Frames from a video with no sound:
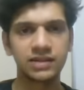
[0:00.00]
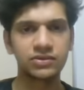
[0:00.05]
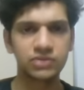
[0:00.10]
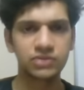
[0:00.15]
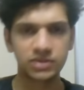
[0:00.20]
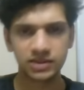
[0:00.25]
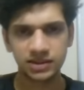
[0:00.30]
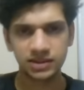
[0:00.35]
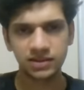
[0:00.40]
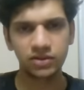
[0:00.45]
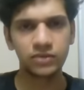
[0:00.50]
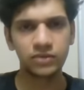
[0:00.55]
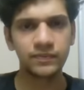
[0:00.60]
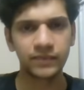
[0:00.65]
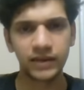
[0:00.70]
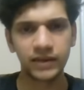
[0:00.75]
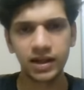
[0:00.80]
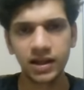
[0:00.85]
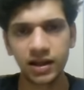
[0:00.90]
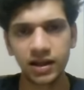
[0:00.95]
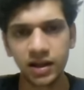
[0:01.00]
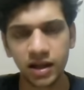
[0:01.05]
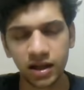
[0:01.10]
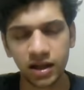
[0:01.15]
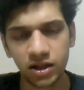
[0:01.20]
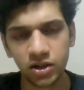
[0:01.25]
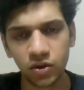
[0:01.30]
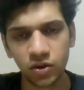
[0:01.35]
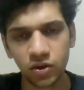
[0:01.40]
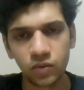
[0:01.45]
I would just,
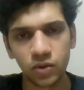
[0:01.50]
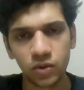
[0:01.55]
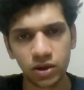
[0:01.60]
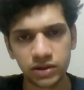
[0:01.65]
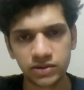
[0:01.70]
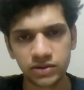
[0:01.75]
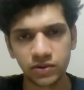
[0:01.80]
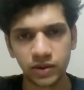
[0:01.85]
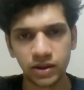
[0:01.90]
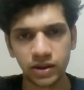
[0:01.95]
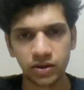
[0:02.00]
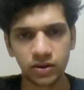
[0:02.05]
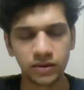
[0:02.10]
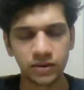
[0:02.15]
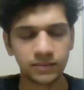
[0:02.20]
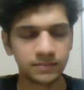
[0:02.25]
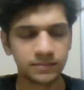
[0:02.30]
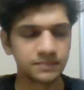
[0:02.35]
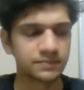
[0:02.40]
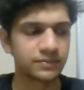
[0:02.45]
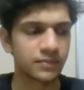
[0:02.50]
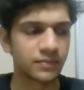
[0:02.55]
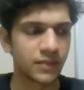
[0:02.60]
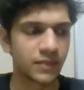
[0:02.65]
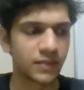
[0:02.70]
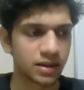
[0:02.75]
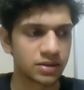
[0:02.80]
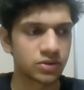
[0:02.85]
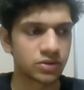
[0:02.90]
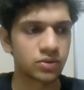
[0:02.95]
know what is going on.
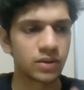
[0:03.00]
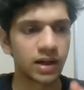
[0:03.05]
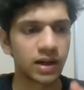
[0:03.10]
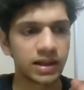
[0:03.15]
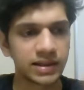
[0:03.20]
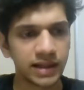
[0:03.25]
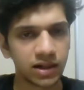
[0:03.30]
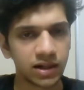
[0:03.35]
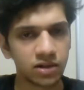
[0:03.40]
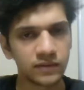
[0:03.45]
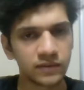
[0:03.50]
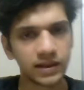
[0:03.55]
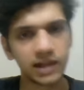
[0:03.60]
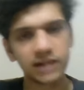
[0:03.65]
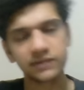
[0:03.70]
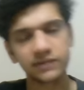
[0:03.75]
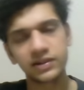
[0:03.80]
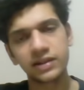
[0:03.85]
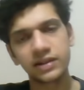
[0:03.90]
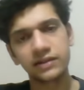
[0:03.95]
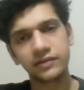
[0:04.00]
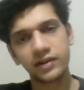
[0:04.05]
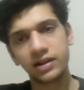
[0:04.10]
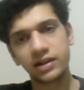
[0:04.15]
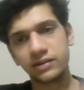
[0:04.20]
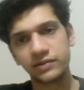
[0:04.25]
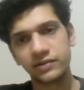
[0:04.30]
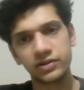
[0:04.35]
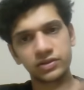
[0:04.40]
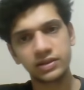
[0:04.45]
So at the end of that,
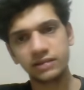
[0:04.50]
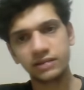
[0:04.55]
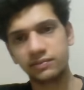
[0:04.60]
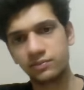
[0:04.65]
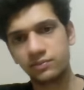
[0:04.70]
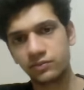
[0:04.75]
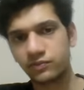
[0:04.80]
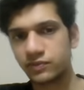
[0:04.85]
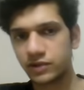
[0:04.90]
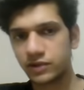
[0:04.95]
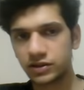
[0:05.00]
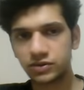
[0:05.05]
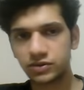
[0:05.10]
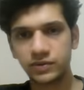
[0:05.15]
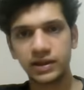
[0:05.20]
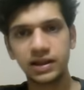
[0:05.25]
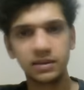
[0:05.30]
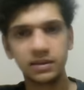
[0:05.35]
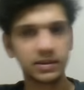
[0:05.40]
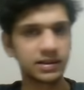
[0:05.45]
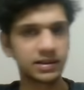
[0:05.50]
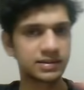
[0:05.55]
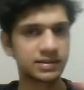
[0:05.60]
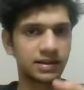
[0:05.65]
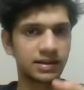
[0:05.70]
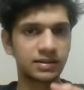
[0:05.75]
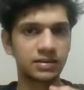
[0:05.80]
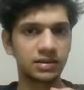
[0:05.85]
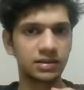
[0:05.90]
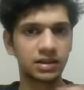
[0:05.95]
if you see first 20 minutes,
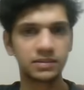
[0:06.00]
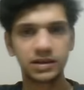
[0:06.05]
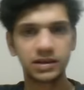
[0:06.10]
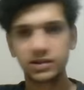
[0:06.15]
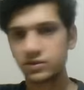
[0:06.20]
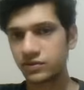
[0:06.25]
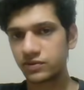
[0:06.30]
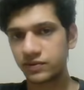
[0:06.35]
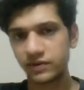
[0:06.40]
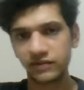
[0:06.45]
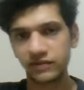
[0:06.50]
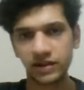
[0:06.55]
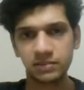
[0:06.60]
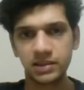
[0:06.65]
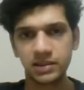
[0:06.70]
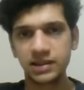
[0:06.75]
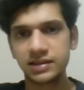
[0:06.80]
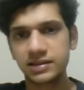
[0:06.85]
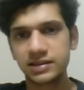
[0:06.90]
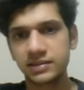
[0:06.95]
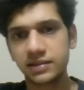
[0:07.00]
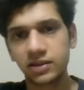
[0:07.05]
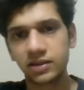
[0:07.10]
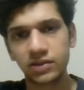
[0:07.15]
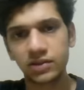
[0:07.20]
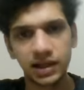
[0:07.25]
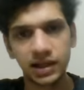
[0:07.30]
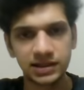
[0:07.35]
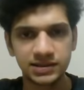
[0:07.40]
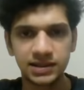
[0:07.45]
then 30 minutes, or 50 minutes, now
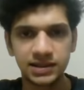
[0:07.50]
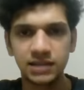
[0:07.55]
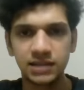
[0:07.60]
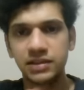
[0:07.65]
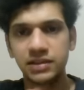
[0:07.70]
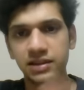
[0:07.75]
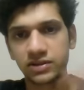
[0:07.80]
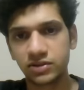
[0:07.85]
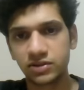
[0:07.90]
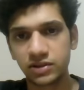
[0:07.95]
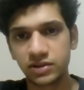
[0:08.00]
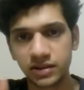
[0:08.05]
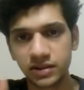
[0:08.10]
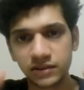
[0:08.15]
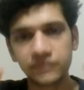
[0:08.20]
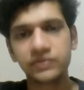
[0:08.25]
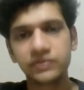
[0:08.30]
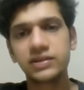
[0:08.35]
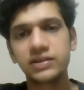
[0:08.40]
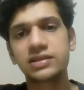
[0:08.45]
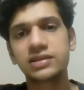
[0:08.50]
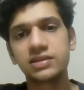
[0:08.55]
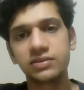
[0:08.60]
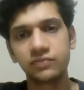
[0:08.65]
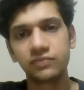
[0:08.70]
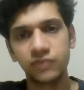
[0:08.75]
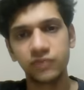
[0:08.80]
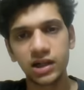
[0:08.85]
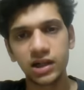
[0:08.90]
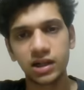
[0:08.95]
the last 10 minutes. So then the first
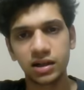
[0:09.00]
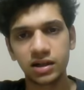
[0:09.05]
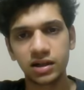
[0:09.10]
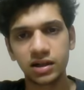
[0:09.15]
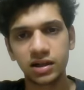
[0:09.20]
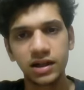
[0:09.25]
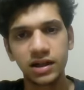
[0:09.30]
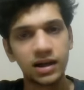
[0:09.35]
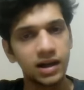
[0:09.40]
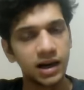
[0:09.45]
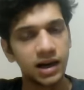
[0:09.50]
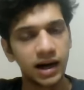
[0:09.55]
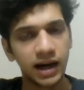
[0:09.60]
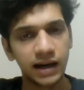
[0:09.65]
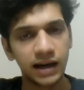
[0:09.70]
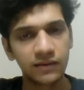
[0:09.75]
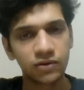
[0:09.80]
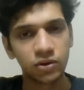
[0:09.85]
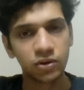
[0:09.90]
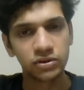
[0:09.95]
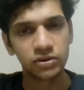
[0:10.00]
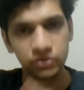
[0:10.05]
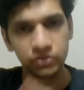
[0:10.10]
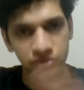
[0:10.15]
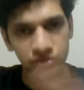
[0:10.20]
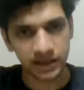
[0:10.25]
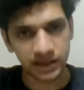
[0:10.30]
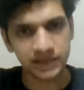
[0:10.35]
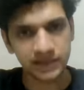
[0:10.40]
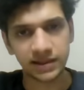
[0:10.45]
1 hour, I have gone
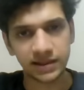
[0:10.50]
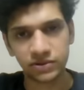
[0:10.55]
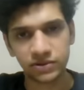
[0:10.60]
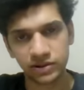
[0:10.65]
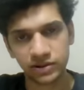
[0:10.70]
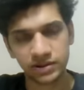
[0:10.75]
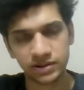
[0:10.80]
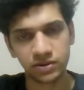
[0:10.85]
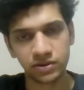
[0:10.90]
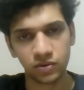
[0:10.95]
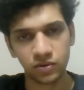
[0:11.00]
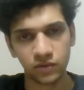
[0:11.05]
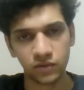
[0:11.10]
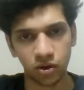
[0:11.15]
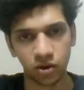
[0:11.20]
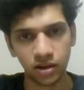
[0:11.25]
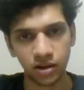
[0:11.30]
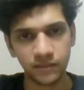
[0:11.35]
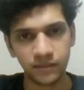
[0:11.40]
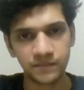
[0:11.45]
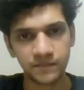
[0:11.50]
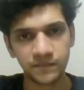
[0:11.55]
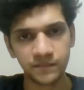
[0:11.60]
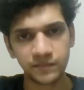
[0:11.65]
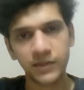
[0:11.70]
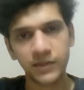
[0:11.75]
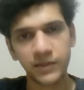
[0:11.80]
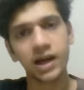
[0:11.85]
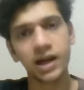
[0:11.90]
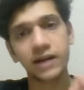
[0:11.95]
through 3 sections overall.
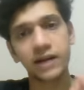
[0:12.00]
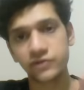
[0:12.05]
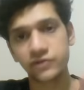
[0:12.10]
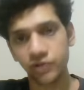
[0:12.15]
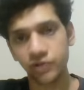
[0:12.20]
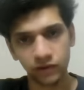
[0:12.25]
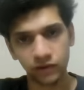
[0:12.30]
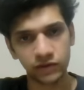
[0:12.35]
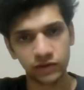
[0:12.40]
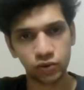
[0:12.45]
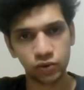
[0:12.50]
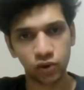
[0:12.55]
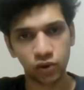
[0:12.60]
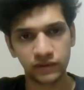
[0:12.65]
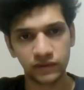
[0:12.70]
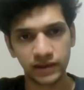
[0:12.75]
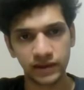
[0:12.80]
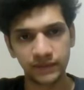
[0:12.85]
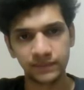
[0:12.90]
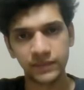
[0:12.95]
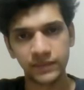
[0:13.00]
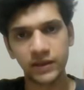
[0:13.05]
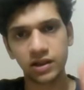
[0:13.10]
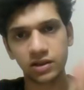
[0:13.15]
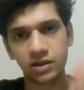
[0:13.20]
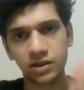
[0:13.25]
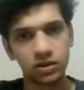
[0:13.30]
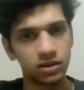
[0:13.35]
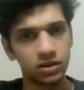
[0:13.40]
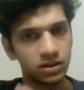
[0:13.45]
I have solved 2 of them.
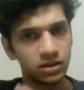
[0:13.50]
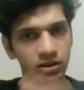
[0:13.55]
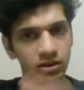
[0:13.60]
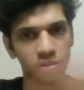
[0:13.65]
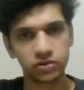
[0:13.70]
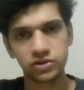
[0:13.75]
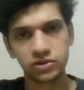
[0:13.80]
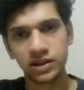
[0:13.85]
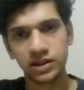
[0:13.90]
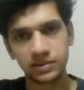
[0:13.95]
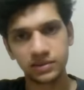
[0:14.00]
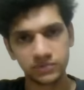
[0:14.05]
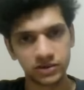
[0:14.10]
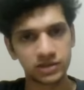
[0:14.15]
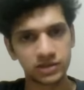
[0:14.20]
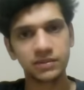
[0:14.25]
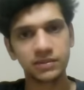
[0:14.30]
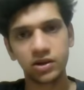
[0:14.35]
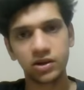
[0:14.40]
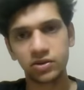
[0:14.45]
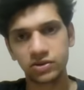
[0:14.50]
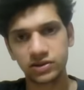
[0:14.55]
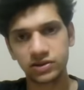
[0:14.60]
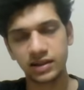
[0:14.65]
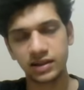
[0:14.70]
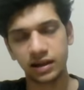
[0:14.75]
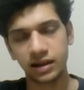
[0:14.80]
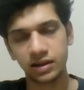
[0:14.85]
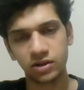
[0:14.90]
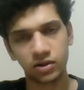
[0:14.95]
Logical, I'm just about to
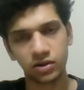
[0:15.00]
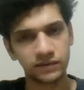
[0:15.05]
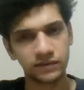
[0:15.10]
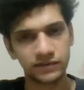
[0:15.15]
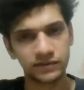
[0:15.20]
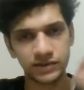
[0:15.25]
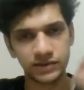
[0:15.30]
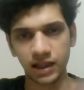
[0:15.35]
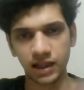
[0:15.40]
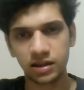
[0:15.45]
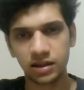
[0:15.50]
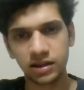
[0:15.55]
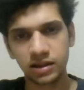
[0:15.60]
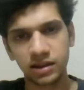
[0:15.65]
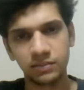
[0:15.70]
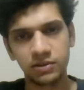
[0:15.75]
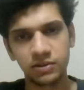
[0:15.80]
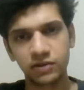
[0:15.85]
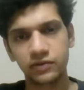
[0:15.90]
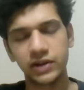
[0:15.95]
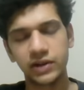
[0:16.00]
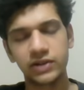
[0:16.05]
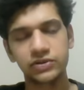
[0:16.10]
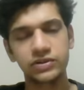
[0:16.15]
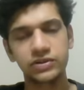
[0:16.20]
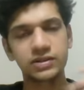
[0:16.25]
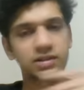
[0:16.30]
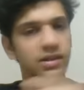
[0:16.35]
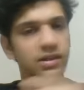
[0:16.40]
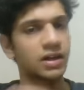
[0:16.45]
start, or I've started a couple of
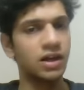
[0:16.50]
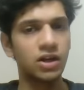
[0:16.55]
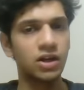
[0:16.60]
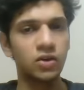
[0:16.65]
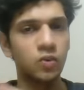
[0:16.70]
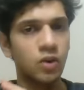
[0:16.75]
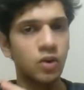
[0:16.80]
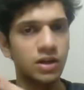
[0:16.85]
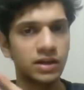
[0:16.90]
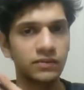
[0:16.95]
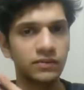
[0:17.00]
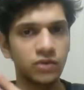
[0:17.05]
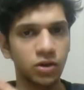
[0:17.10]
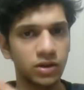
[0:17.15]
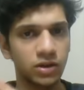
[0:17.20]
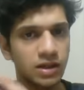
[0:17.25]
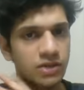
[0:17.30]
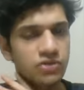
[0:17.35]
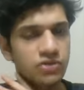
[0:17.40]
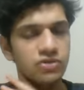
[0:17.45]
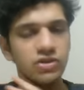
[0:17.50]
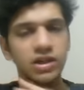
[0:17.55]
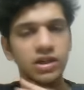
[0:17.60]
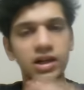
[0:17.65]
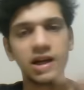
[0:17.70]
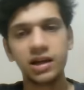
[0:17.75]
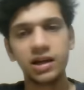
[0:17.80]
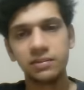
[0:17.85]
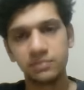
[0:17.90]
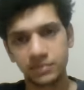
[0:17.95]
questions. Quantum not touched.
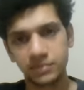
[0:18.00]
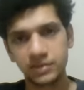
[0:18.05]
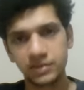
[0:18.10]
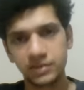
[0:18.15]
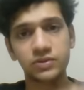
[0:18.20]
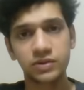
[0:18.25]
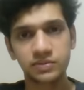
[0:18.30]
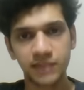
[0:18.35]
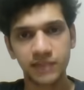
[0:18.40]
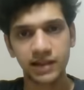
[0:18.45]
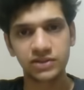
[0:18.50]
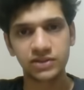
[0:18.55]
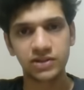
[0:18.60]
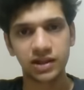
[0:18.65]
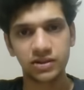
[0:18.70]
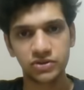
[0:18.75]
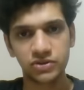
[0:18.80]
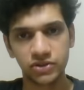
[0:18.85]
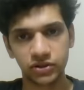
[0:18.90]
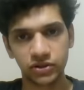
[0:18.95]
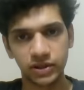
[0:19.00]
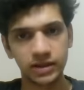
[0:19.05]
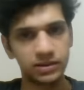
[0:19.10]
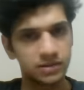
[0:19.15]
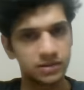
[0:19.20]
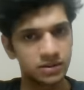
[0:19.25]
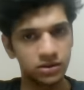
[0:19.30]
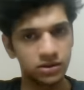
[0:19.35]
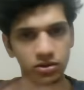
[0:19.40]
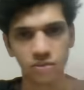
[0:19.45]
This was my strategy, okay?
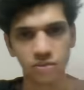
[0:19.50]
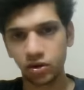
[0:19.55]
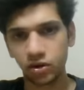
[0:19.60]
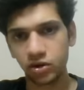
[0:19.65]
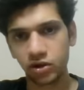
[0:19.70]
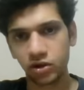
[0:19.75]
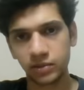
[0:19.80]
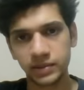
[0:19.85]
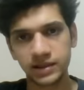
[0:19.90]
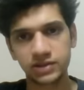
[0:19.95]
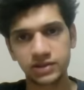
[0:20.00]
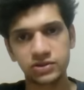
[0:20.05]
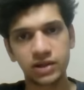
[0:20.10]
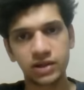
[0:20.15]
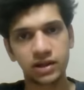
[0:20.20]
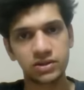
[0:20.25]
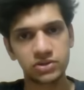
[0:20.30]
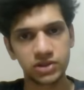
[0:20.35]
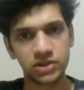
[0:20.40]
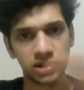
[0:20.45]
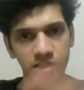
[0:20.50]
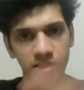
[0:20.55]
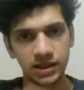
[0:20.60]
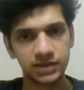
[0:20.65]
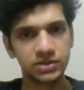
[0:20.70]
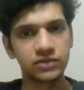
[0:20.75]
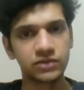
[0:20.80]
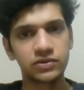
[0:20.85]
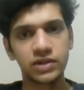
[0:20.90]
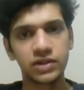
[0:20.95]
Do not copy the strategy
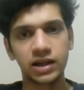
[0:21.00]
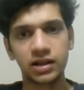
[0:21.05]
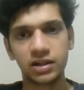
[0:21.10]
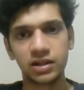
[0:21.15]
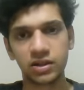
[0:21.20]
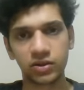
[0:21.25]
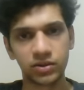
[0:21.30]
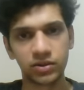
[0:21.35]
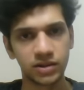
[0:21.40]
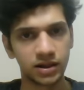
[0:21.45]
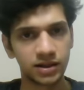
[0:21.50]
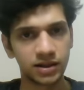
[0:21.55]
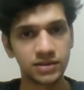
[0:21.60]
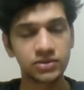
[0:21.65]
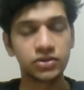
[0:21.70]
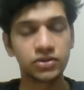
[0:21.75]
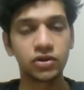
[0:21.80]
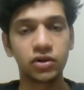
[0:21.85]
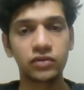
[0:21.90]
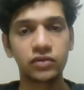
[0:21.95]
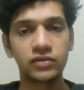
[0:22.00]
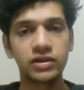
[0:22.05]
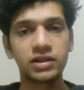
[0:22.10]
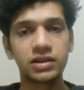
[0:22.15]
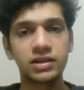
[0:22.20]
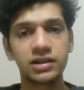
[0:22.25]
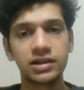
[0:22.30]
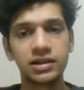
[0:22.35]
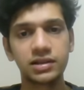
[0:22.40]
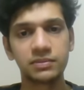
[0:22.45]
unless you've tried it out and unless you're
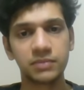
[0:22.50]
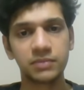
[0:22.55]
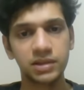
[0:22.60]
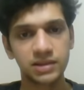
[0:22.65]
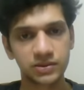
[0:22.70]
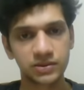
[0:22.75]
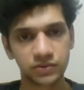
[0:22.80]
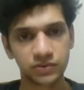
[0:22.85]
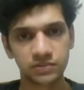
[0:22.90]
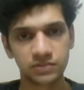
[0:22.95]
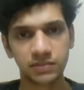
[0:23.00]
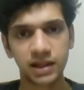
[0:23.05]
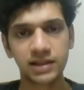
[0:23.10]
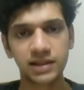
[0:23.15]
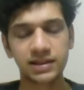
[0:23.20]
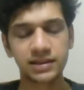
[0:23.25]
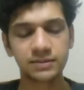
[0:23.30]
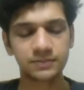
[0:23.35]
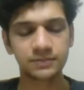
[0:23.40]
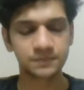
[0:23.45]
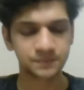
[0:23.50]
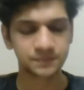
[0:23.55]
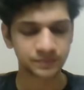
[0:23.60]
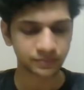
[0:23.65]
confident in it. But this was my thing.